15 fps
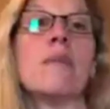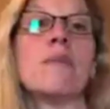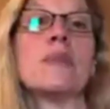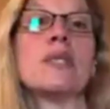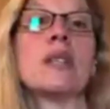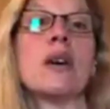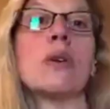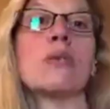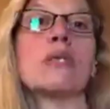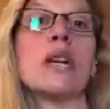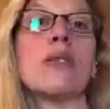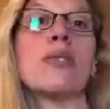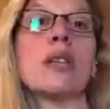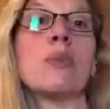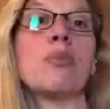So
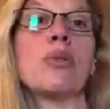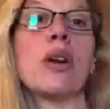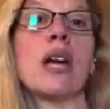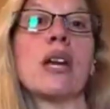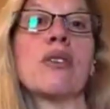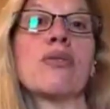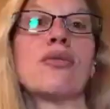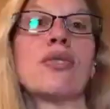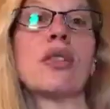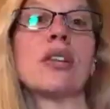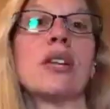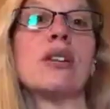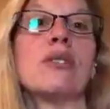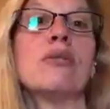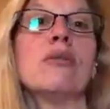definitely praying for
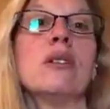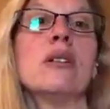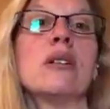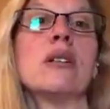you.